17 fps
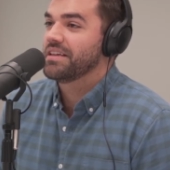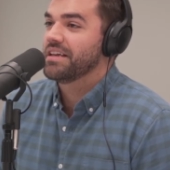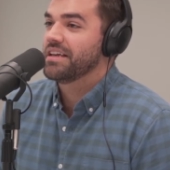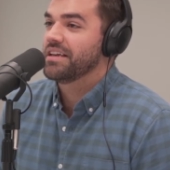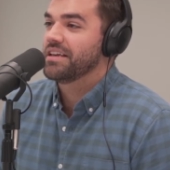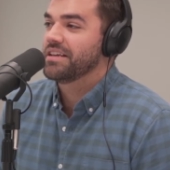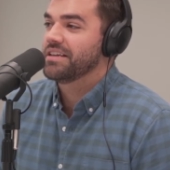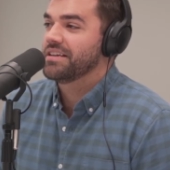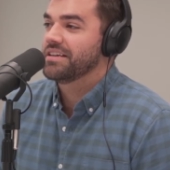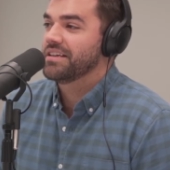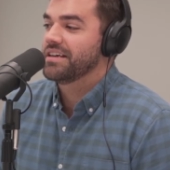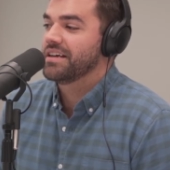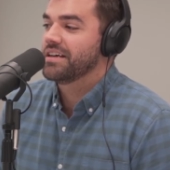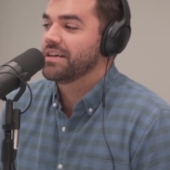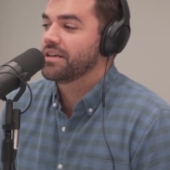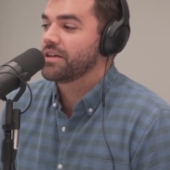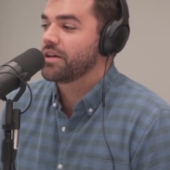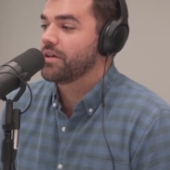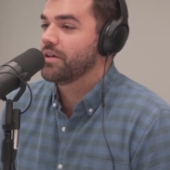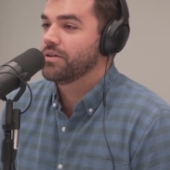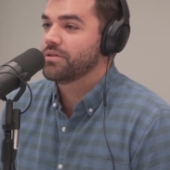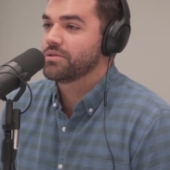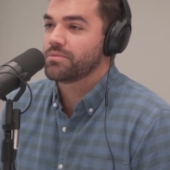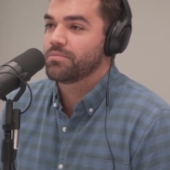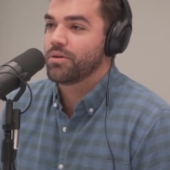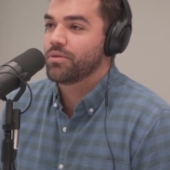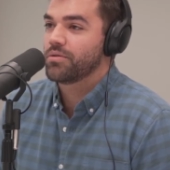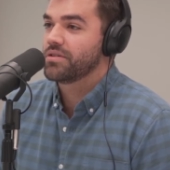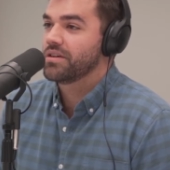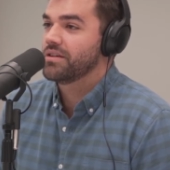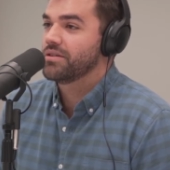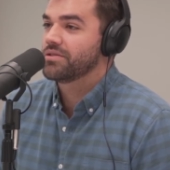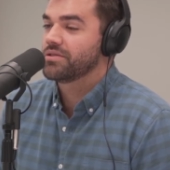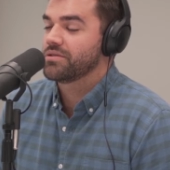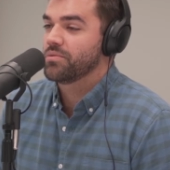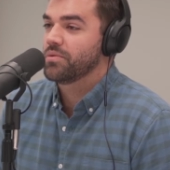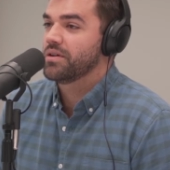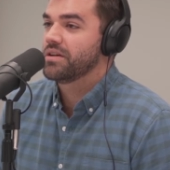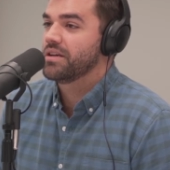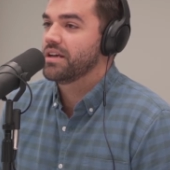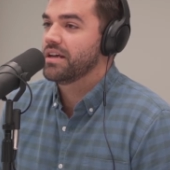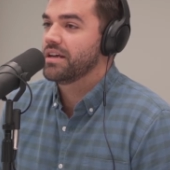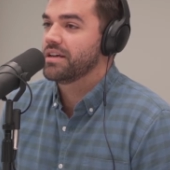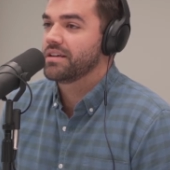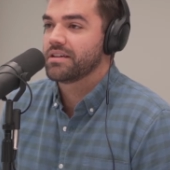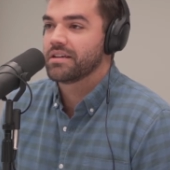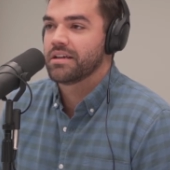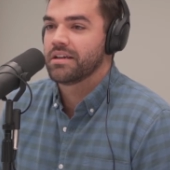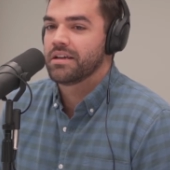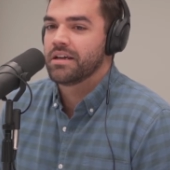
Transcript: and closed both deals in one day.